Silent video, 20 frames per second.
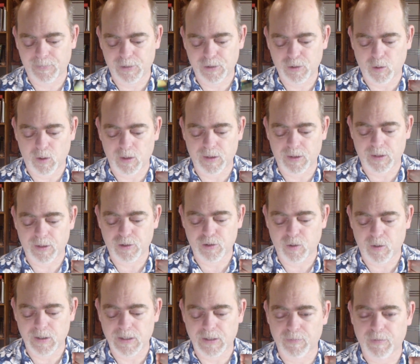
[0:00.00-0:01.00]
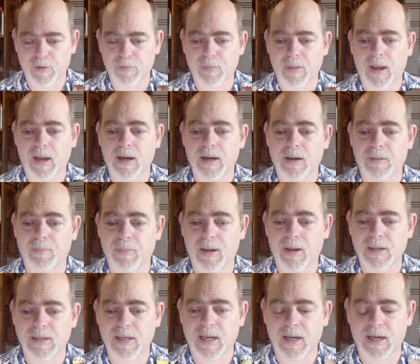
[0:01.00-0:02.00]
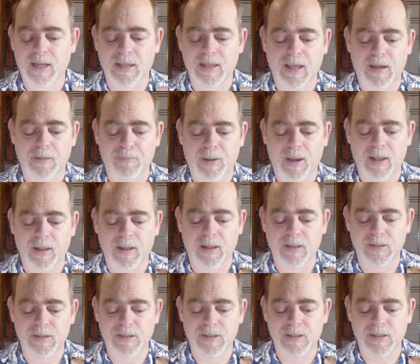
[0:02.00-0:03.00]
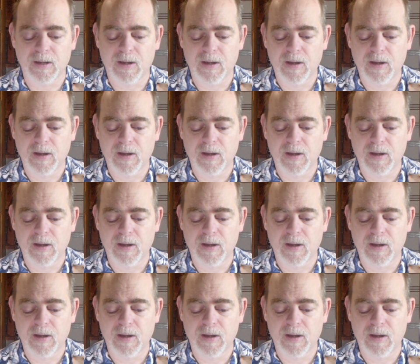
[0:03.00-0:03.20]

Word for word: cho the choice that we made in maintaining that balance.